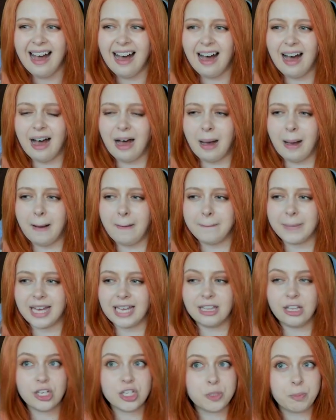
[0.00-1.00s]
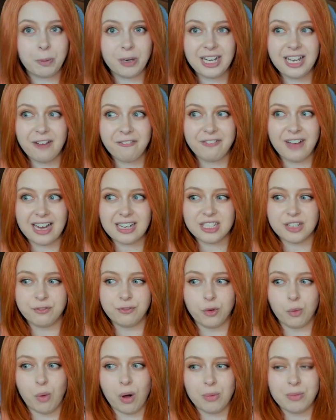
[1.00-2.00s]
It looks pretty effective
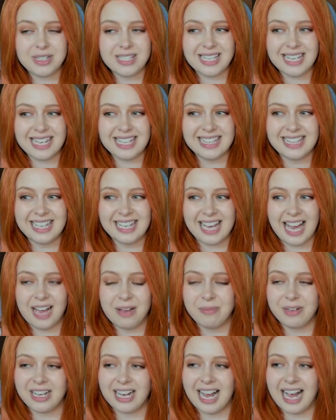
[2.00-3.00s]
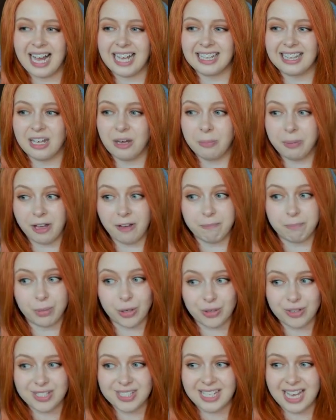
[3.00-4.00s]
for what was in the game. We're gonna add a little bit of
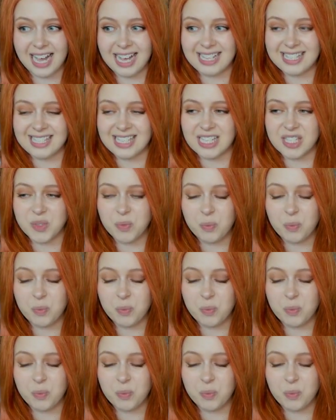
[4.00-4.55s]
book stands as